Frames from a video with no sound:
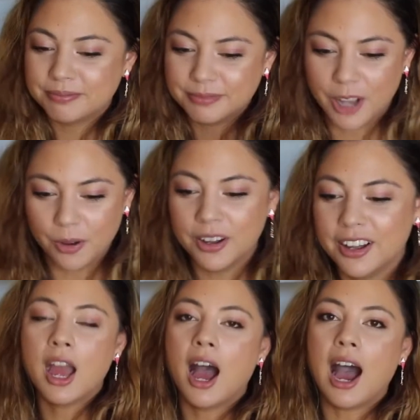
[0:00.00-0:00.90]
No.
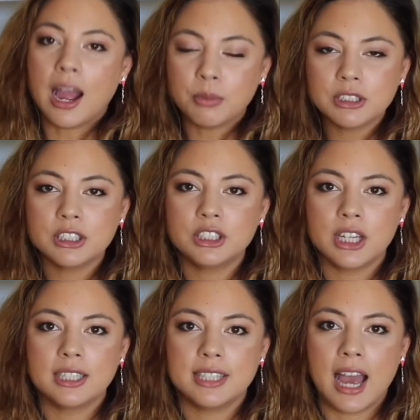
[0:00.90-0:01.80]
I would
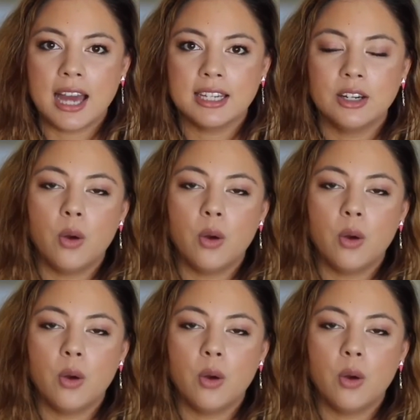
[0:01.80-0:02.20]
suggest adding